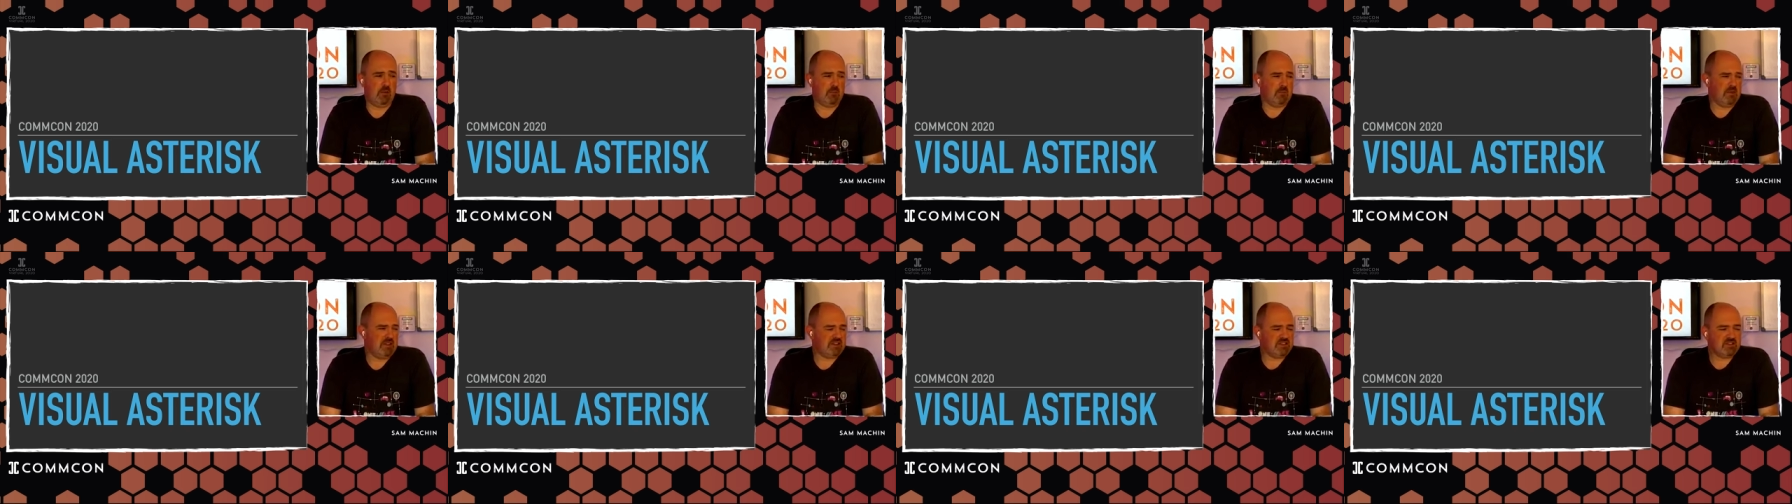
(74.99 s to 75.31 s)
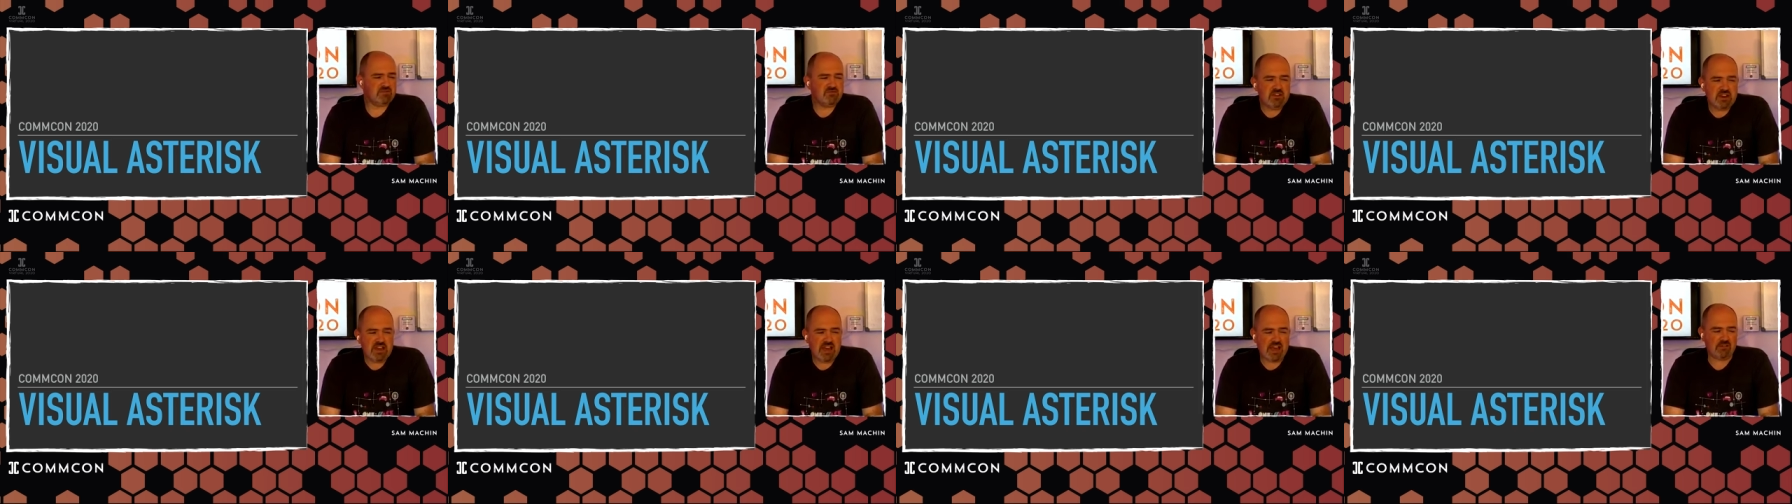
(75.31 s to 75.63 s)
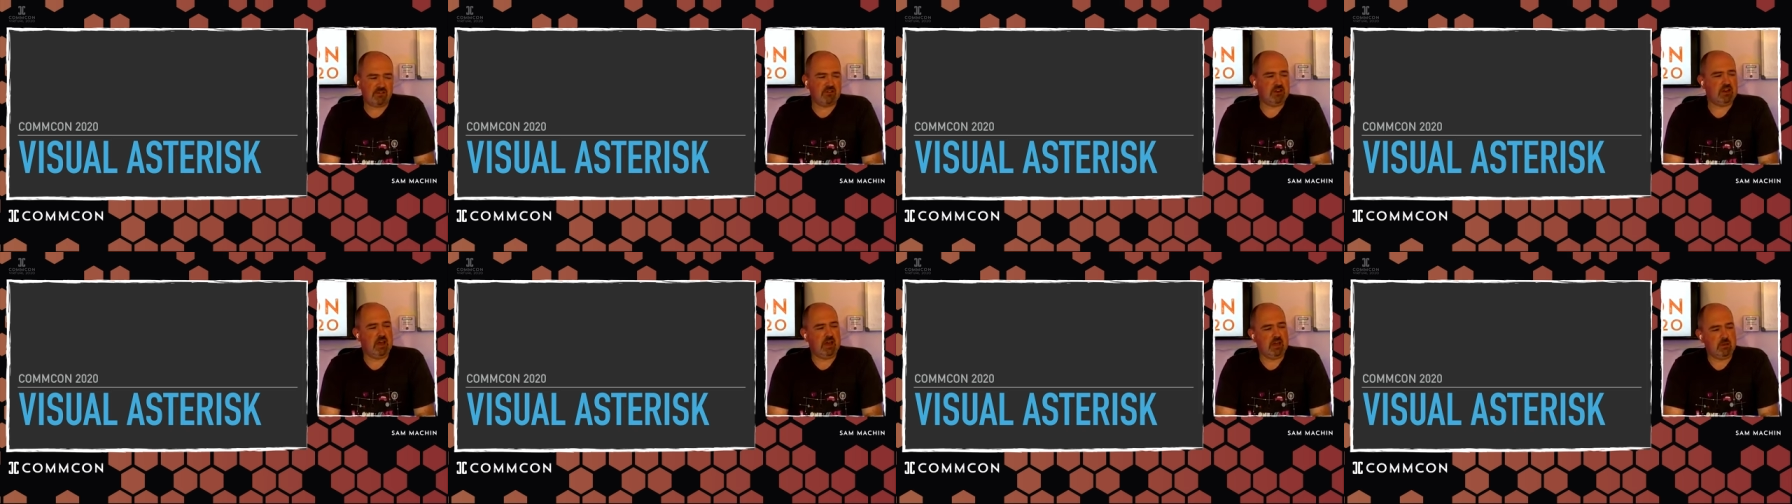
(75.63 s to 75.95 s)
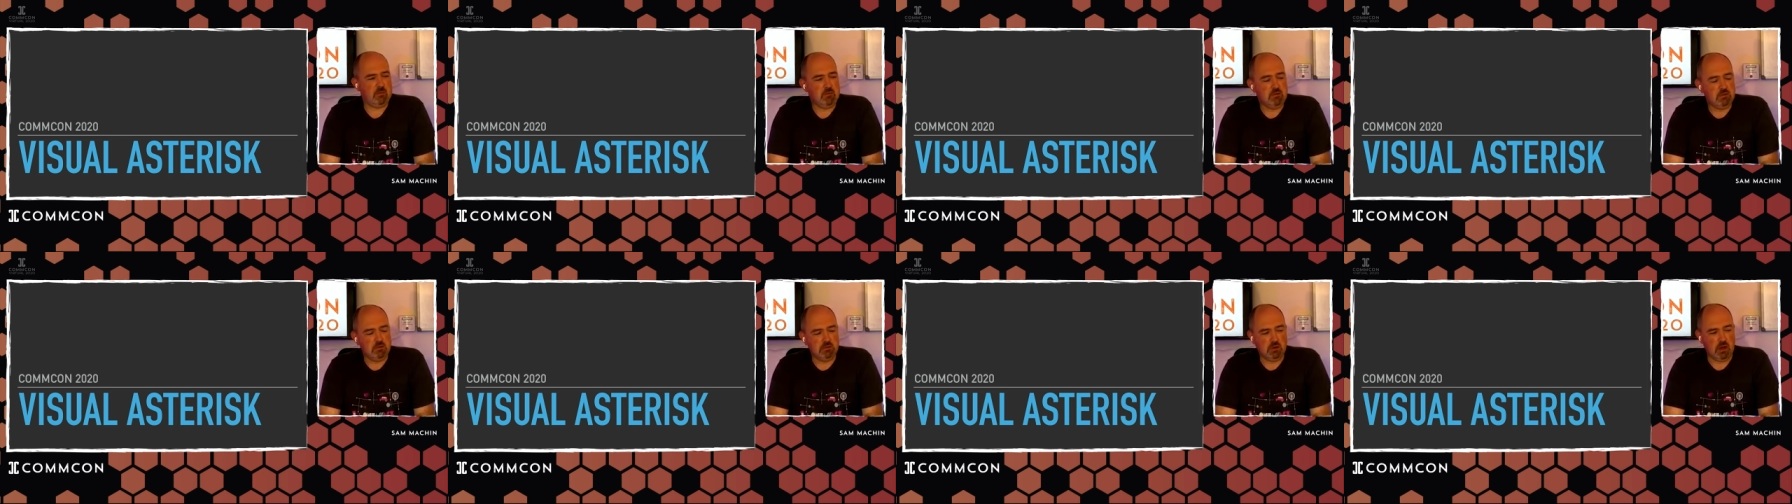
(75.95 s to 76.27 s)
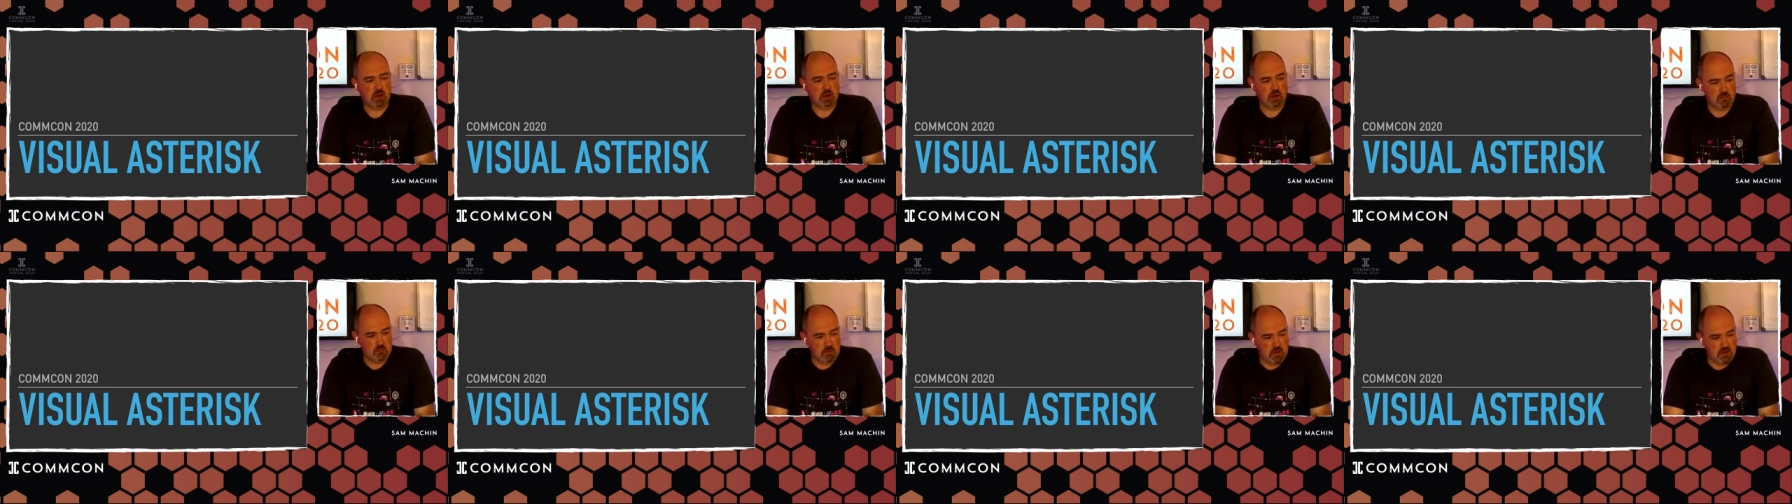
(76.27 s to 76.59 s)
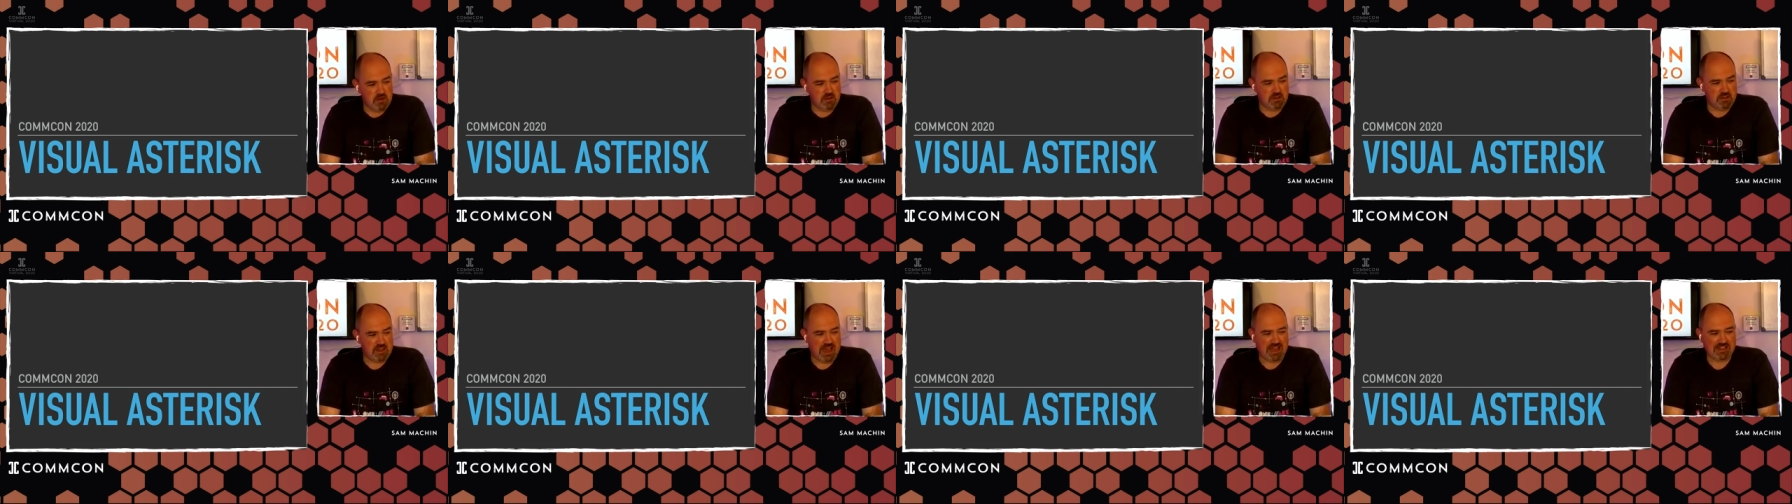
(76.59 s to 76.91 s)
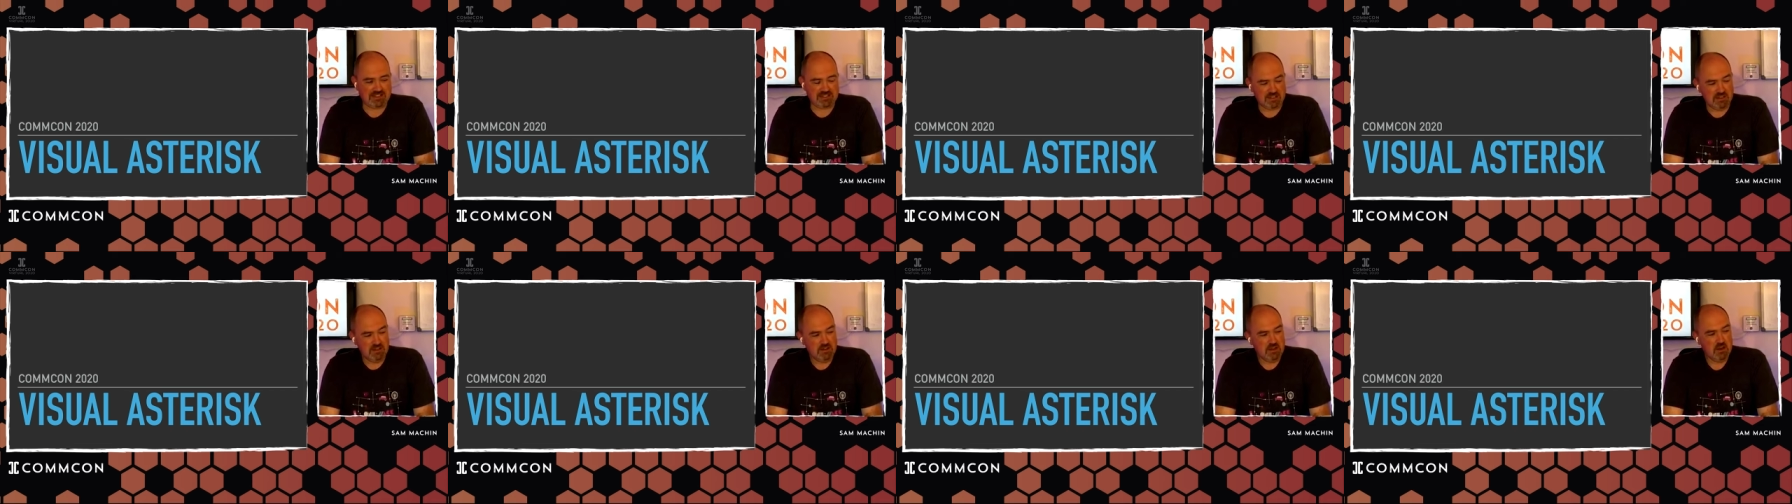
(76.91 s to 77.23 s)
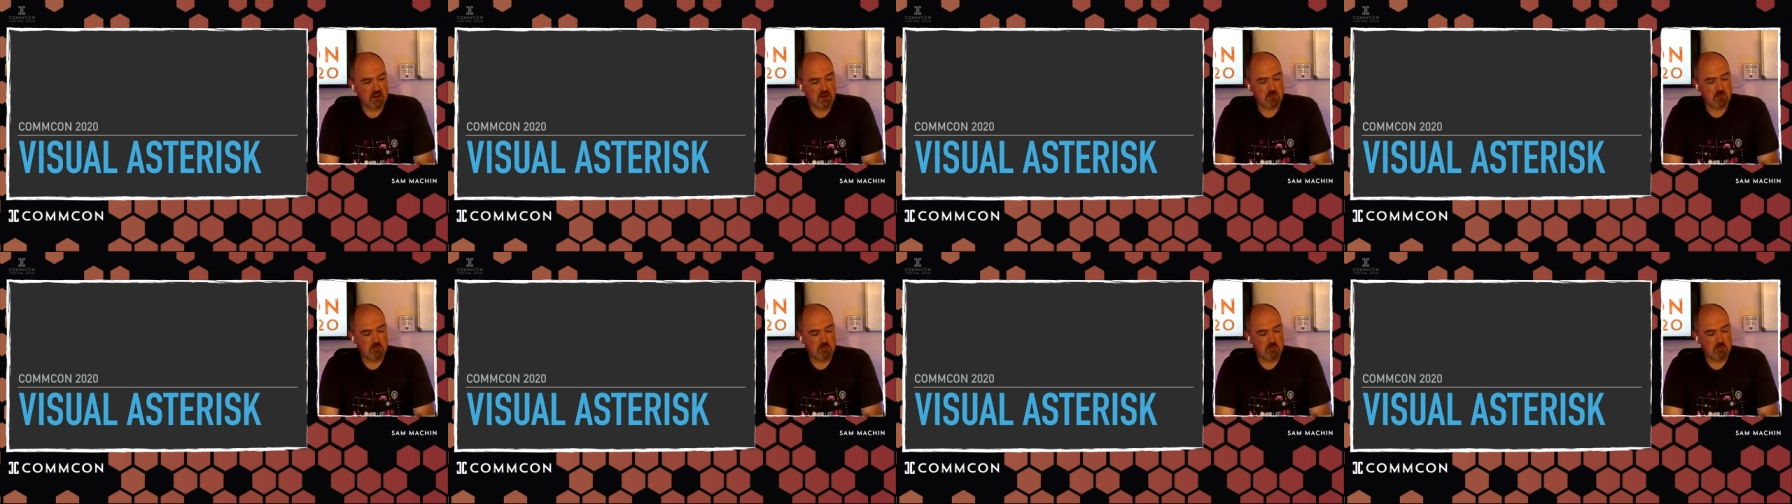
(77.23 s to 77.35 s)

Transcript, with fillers: it doesn't really have a name yet,